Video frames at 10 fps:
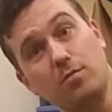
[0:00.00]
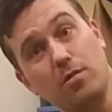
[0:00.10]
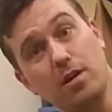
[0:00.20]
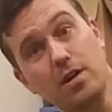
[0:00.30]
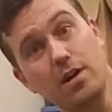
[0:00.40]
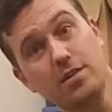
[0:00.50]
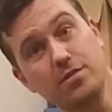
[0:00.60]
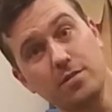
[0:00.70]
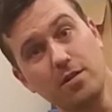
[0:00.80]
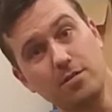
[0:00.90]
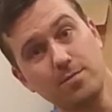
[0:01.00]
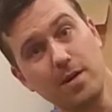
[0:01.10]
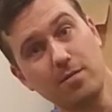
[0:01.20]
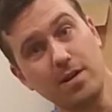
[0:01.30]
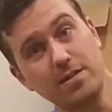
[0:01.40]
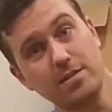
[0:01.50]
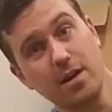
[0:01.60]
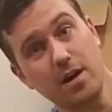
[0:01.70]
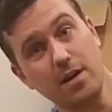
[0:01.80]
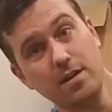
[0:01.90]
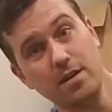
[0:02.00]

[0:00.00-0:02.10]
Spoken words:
working on. So here it's my right side.